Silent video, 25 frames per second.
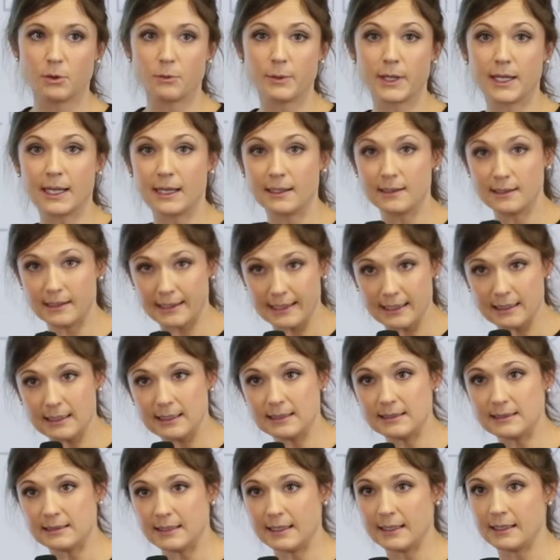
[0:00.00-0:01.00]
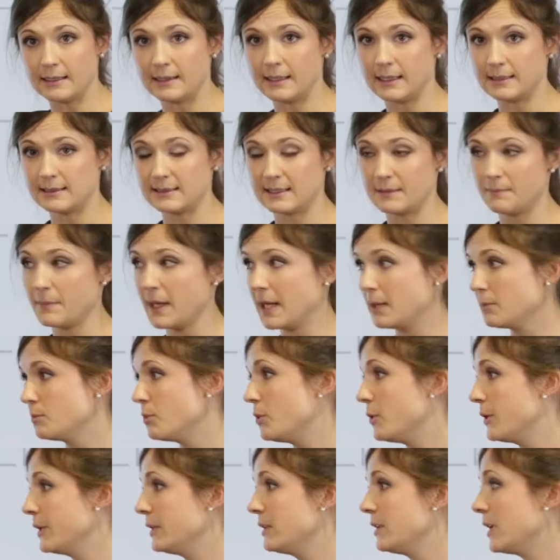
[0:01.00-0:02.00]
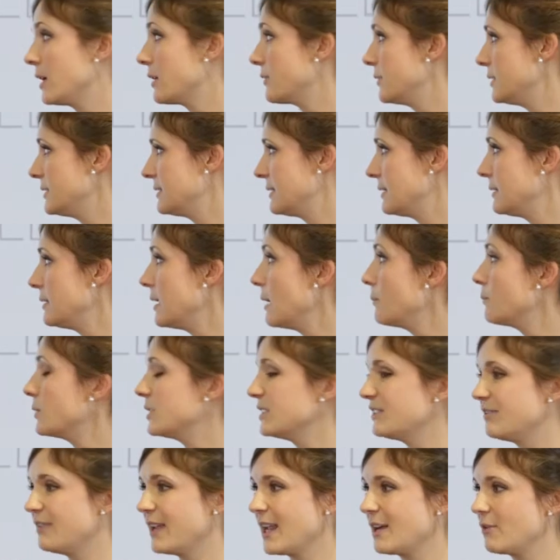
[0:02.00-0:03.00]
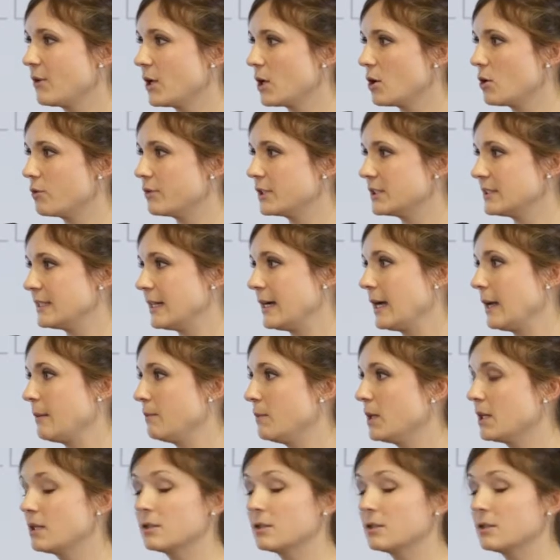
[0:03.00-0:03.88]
what we can clearly see, and that's the main point here, is the numbers vary over time.